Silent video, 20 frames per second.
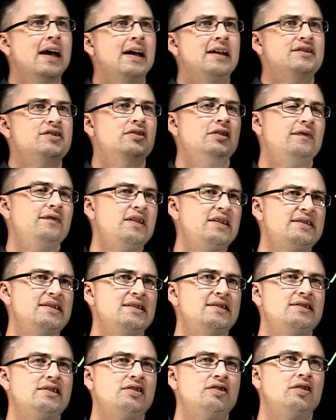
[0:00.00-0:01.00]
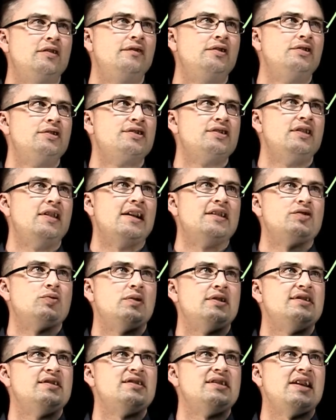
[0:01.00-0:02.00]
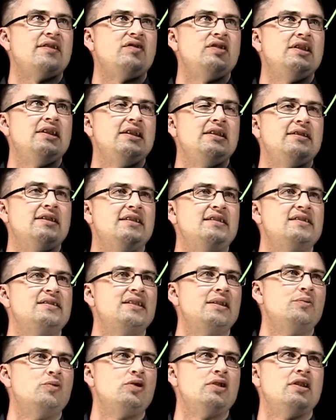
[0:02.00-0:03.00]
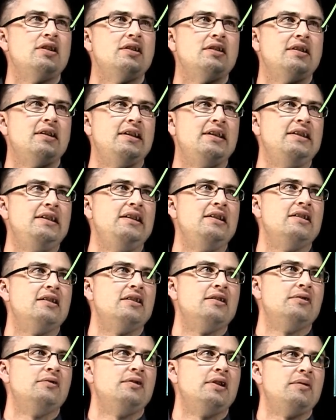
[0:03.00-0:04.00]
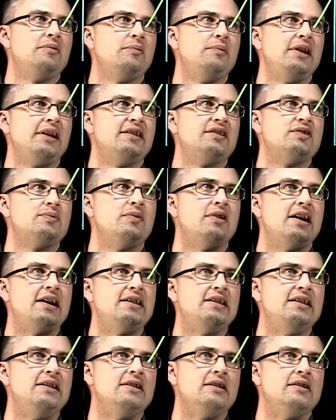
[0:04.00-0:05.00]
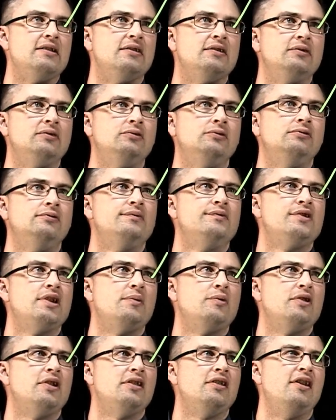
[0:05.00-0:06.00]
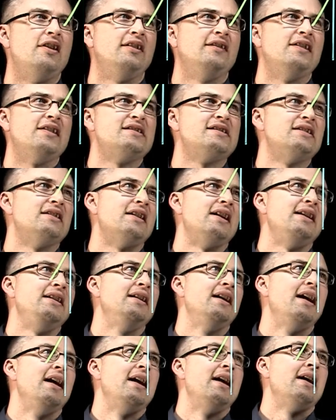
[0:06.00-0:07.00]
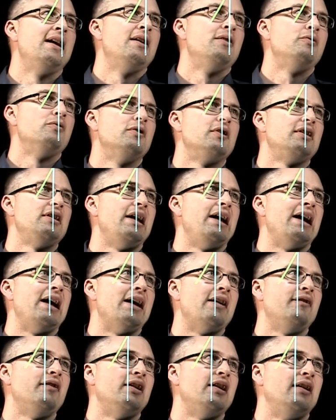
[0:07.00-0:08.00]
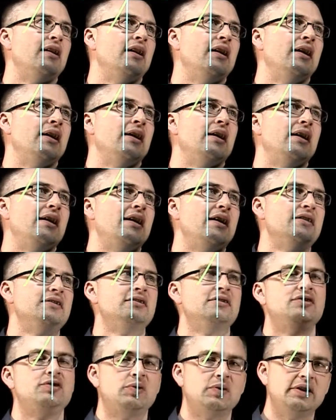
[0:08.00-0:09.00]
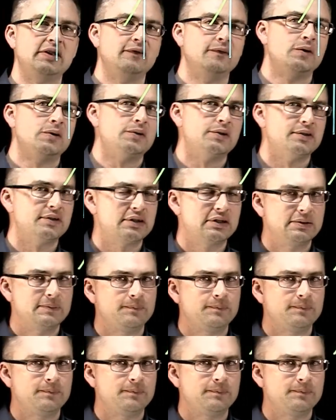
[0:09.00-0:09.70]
So if this is 0 volts and that's 170, then somewhere in here, I'll pick a spot here, somewhere along this line, we're going to have 120 volts.